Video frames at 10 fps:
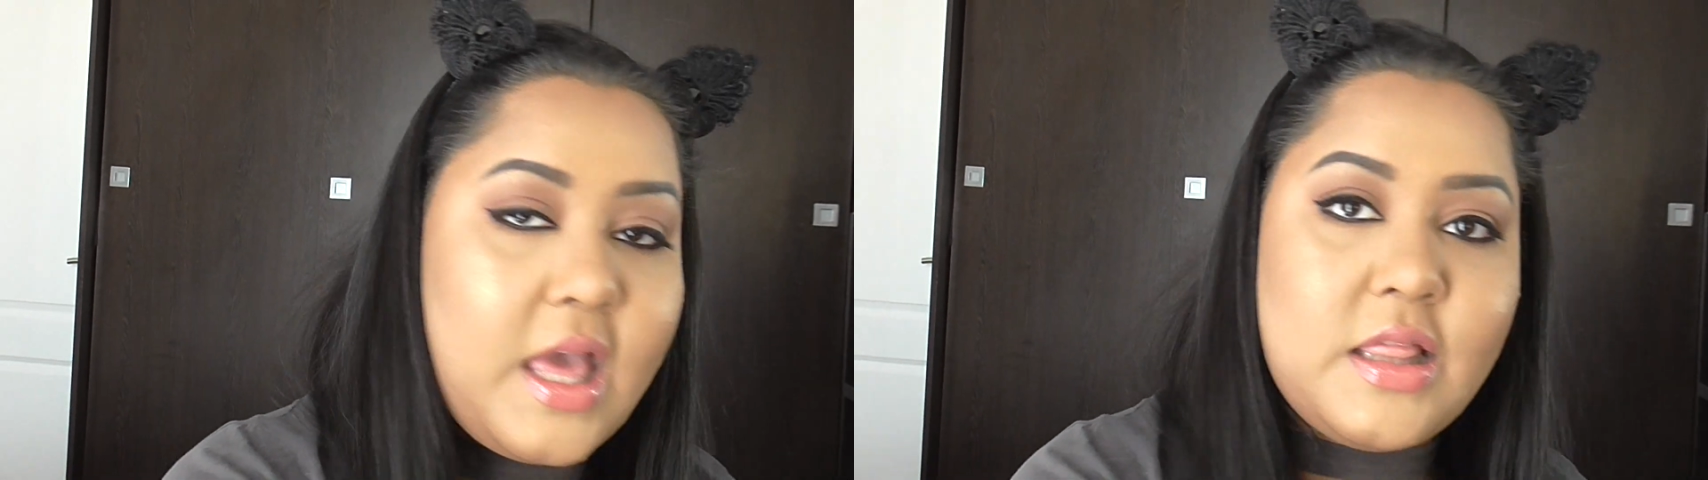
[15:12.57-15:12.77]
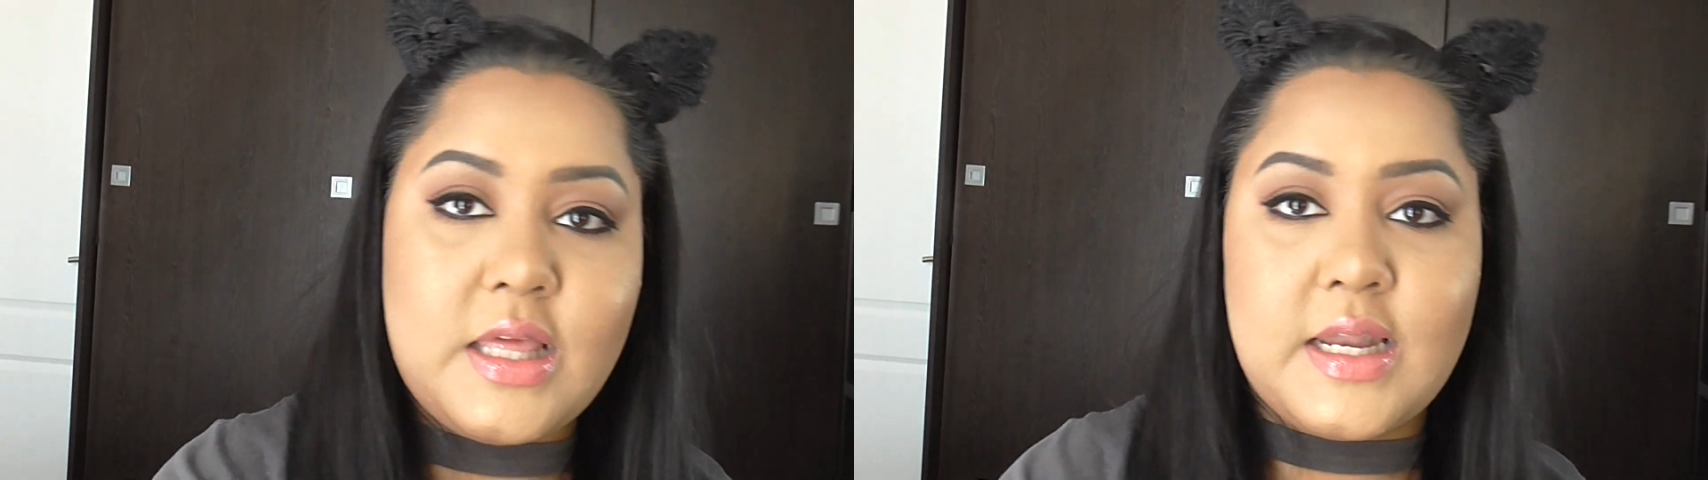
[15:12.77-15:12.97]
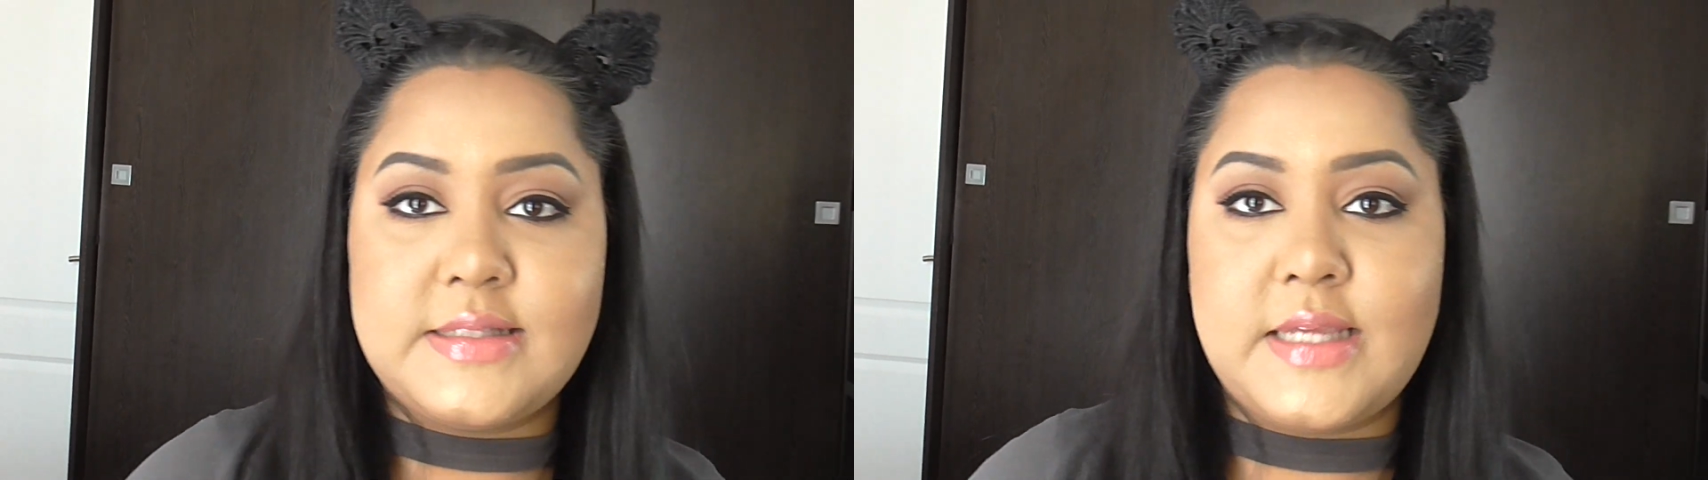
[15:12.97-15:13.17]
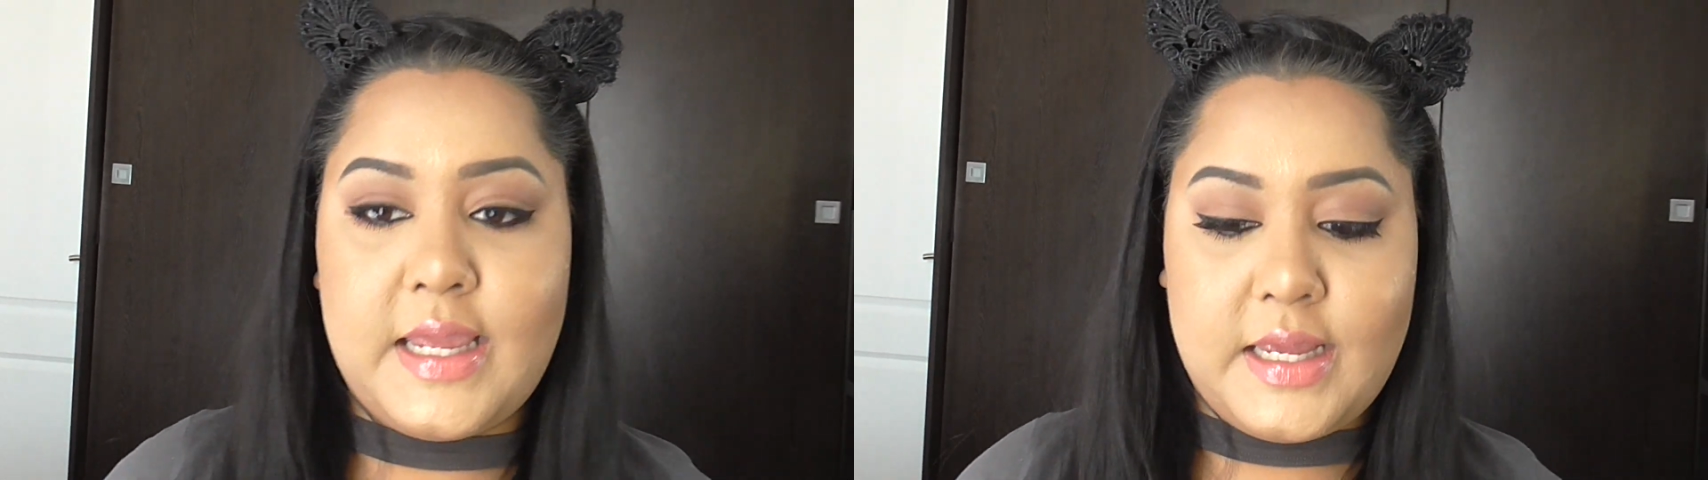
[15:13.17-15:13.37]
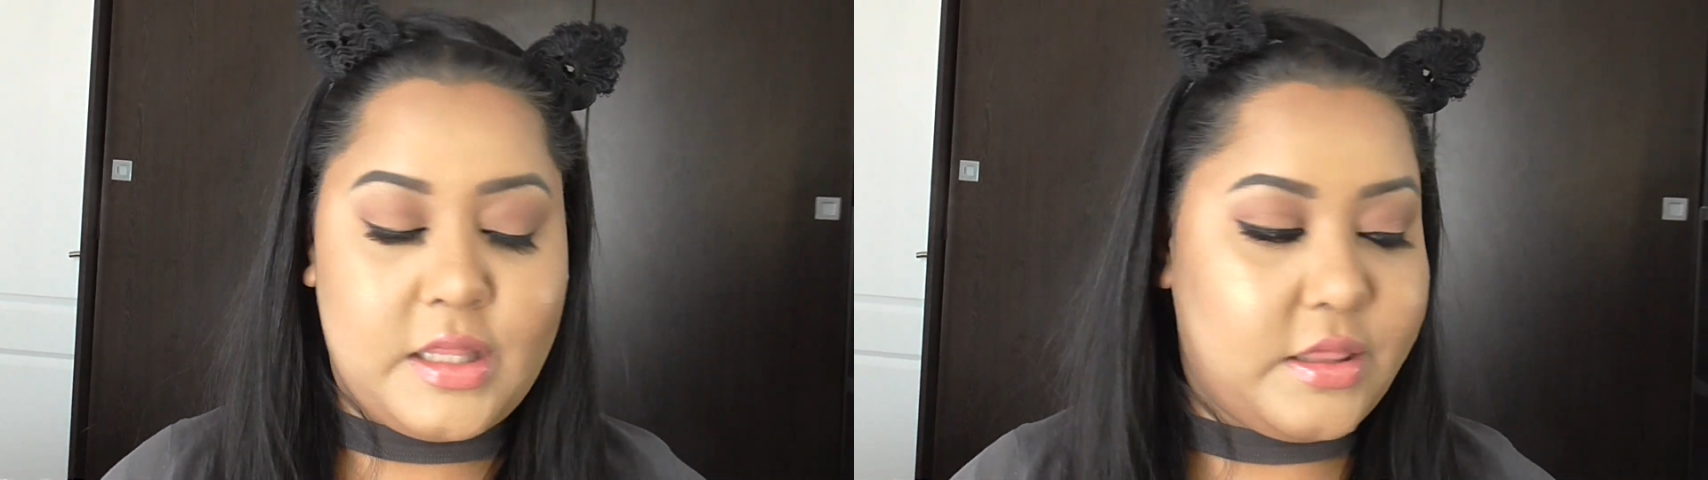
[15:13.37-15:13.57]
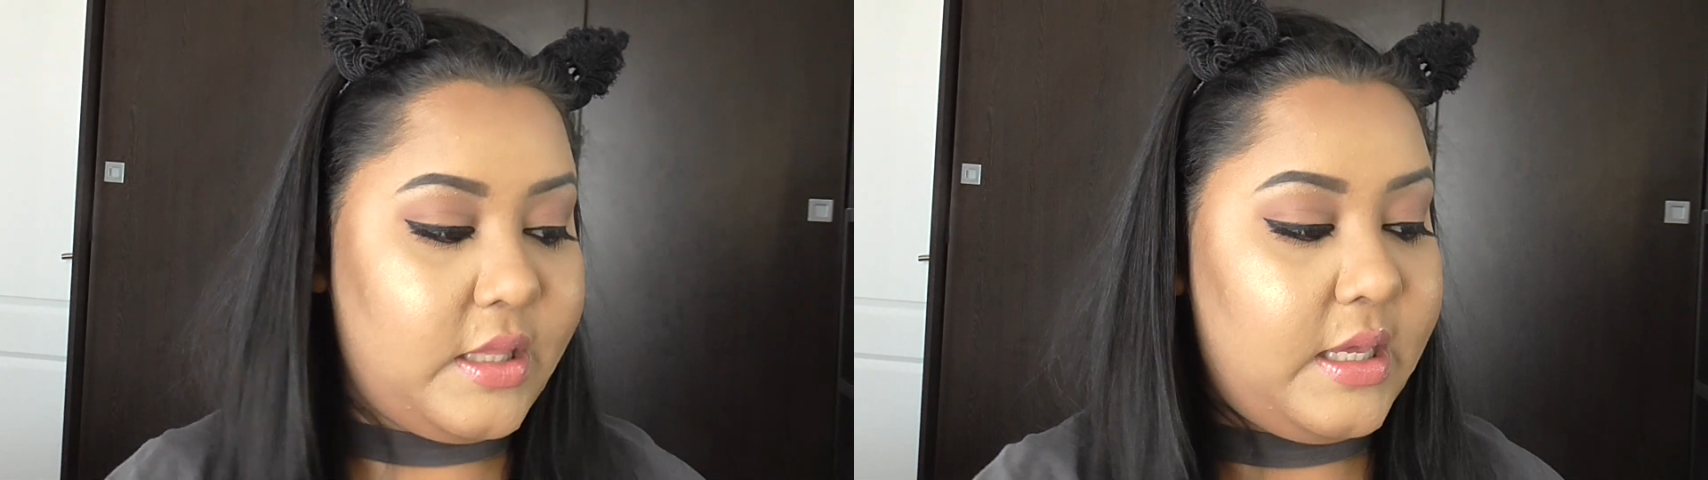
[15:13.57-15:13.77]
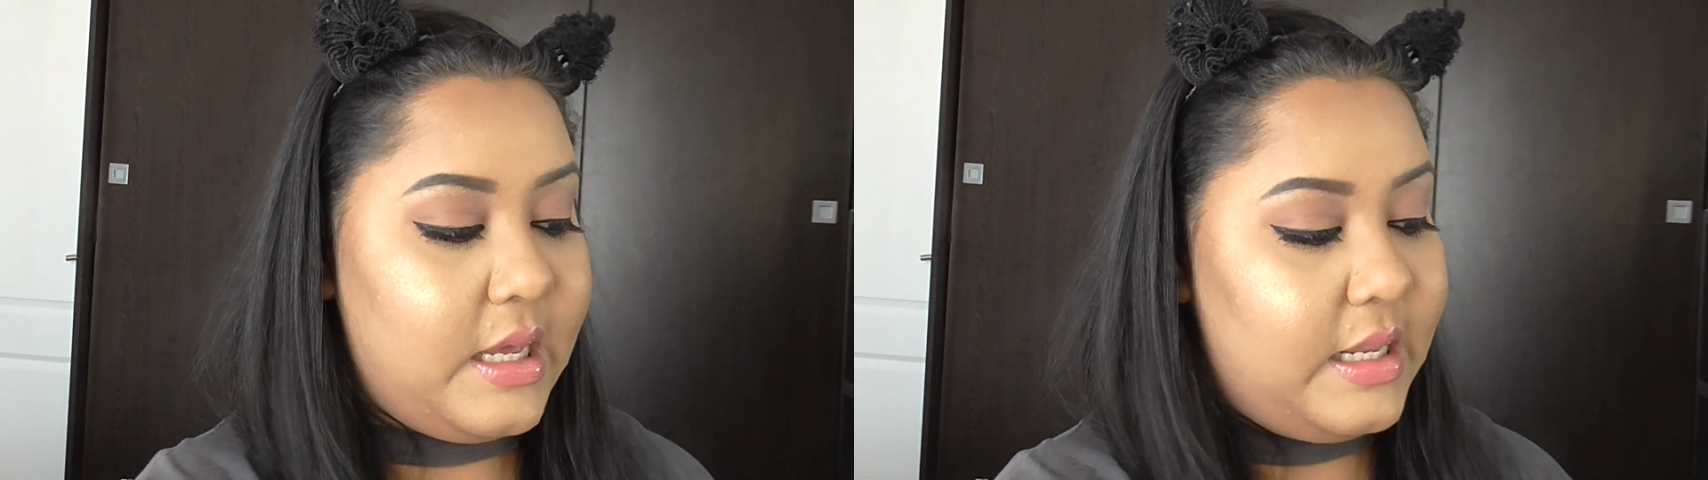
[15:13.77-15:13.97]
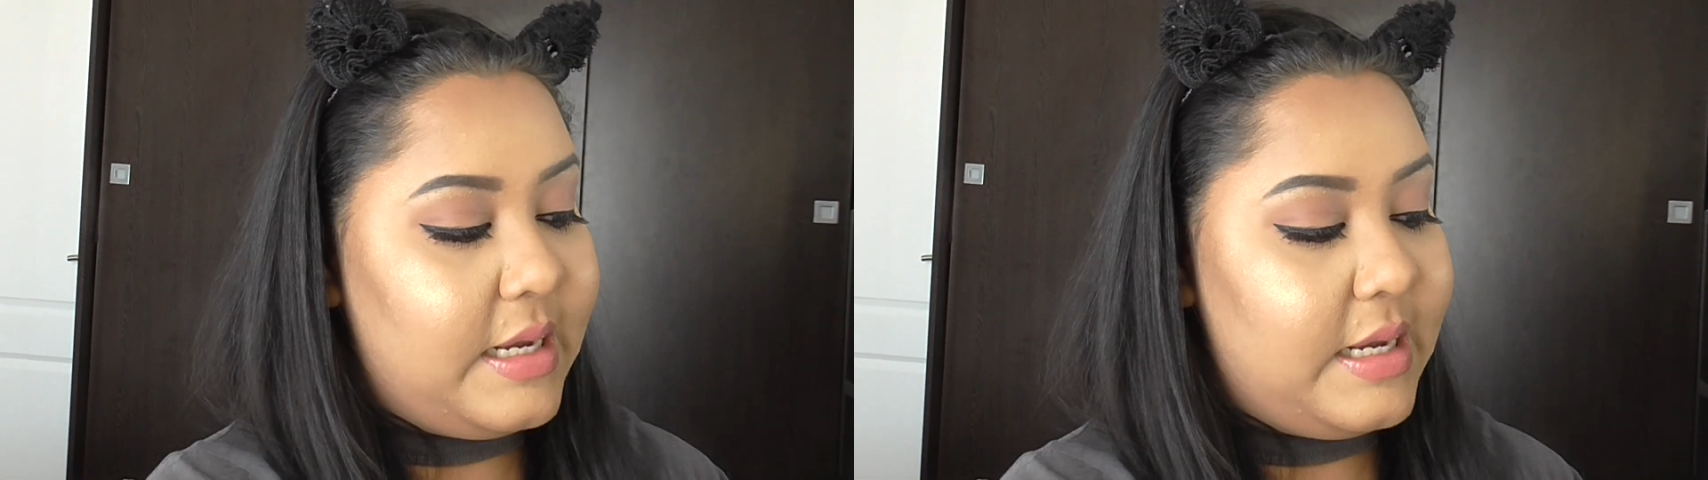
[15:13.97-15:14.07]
And then I take the